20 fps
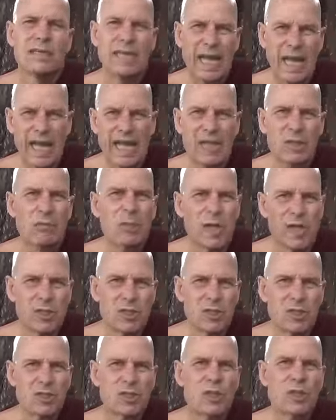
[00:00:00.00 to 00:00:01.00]
dying
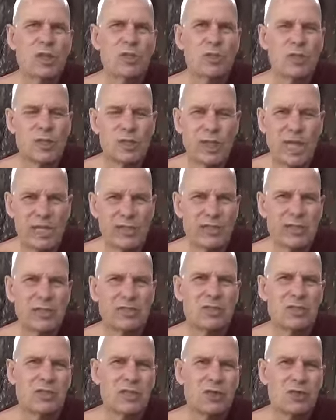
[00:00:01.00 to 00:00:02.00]
patients, which has a
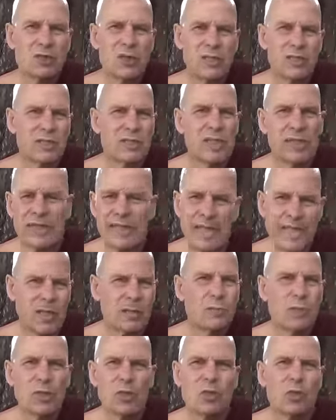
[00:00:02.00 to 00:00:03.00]
situation that cannot
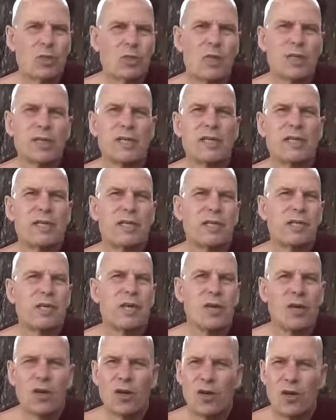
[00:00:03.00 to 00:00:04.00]
be cured,
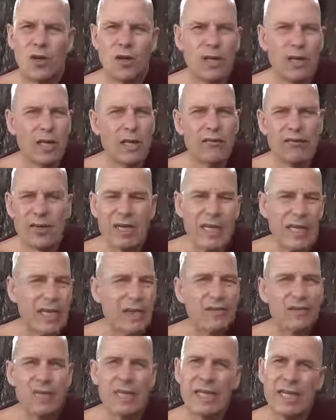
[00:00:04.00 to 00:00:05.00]
or uh,
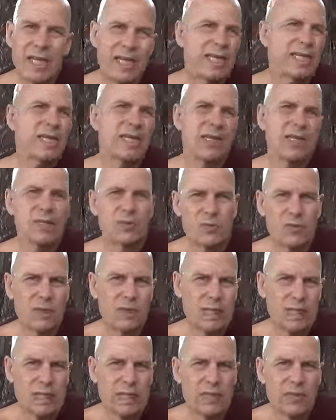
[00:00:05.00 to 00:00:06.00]
relieved in any other
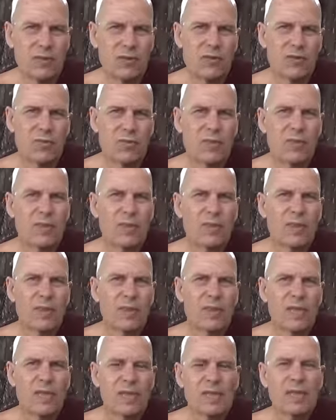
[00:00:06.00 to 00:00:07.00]
way.
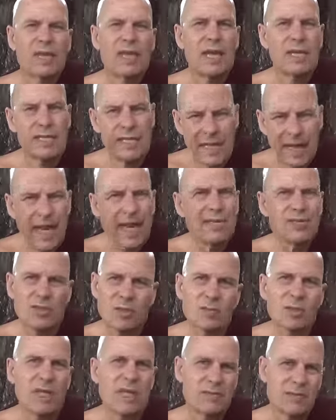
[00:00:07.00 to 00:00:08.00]
And there are
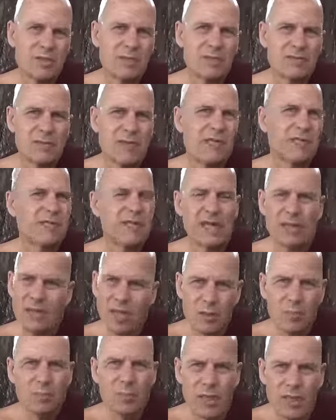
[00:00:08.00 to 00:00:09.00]
some cases of that. There are
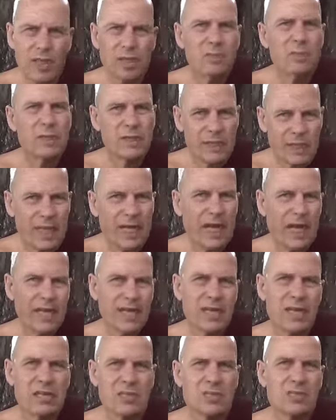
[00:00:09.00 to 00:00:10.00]
not many, but there are
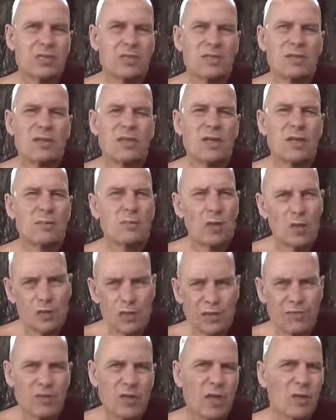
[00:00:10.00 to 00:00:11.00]
cases, both
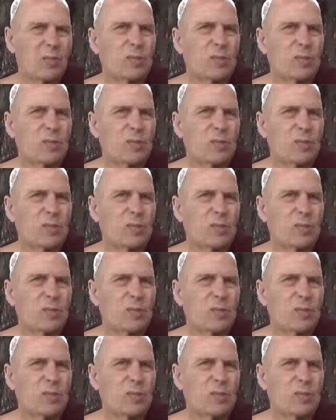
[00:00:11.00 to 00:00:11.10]
of young